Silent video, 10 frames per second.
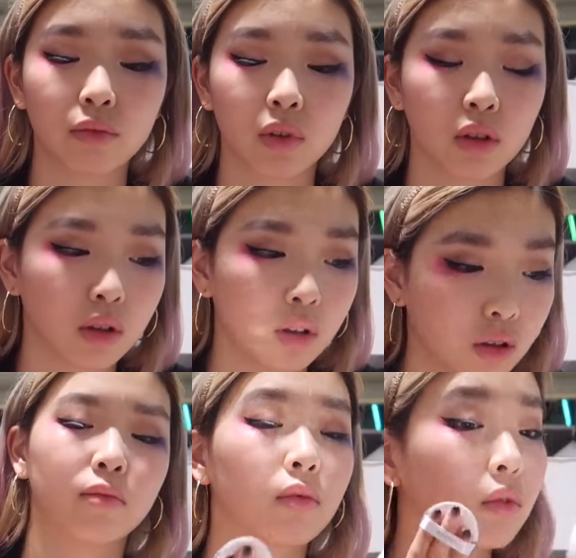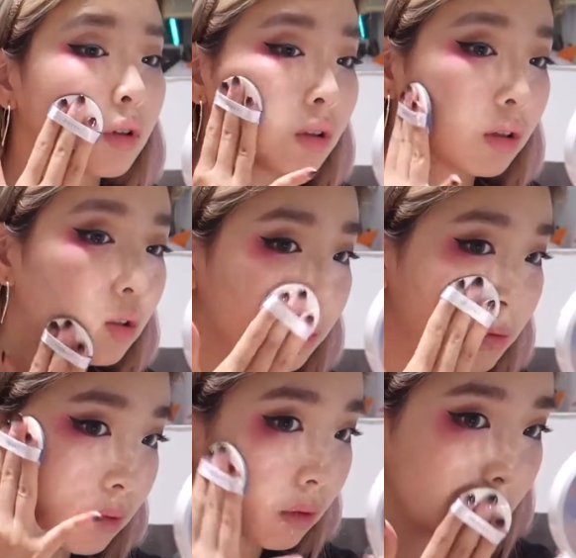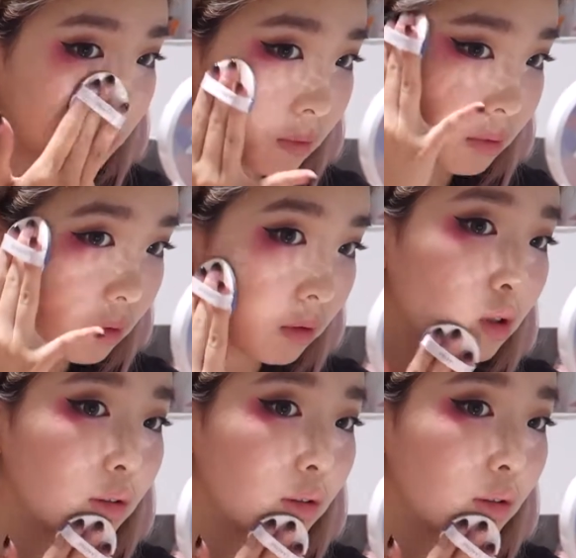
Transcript: I continued to finish off my makeup.